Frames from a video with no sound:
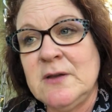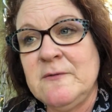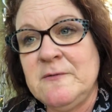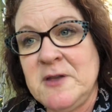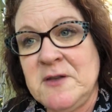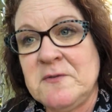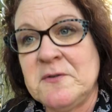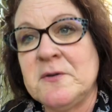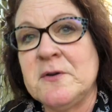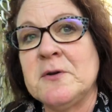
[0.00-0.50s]

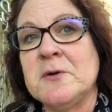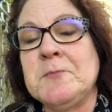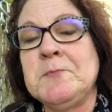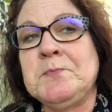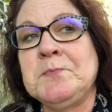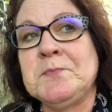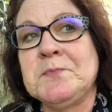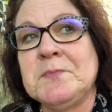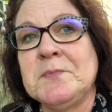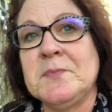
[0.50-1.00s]
Fever,
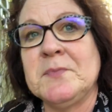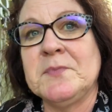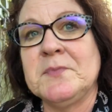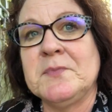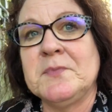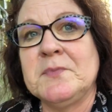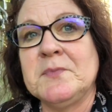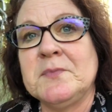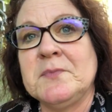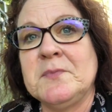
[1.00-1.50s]

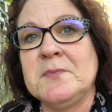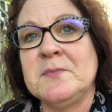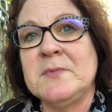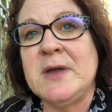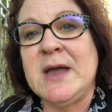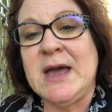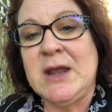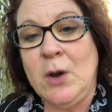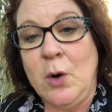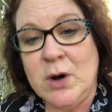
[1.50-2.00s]

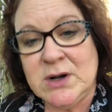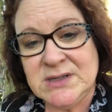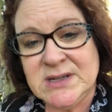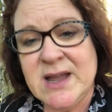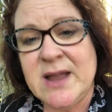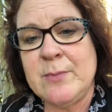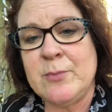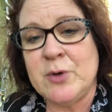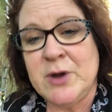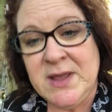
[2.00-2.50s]
had a hard
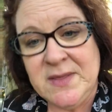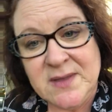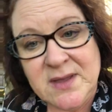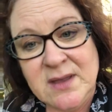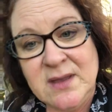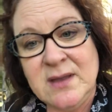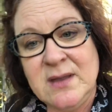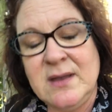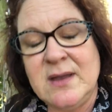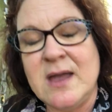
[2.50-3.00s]
time
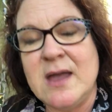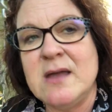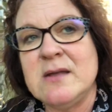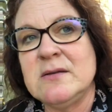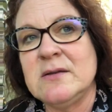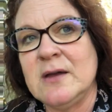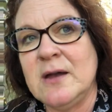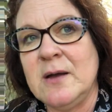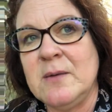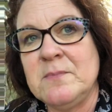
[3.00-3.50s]
breathing,
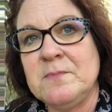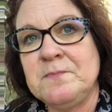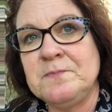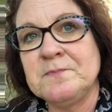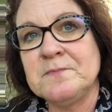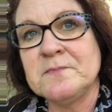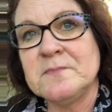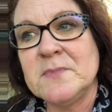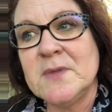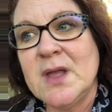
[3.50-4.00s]
and
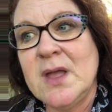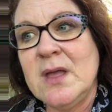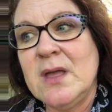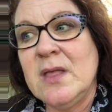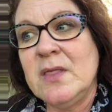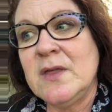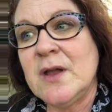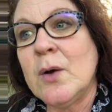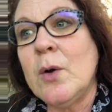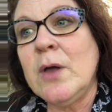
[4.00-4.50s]

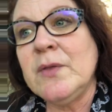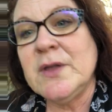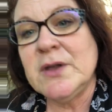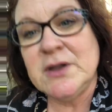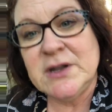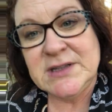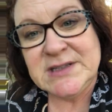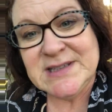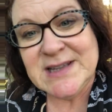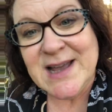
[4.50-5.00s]
they're on the
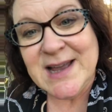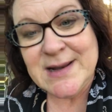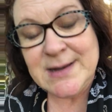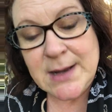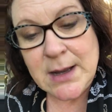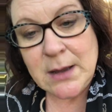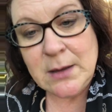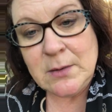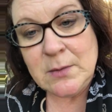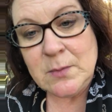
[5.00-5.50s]
good side
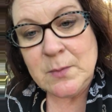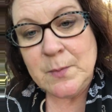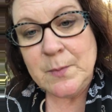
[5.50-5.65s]
now.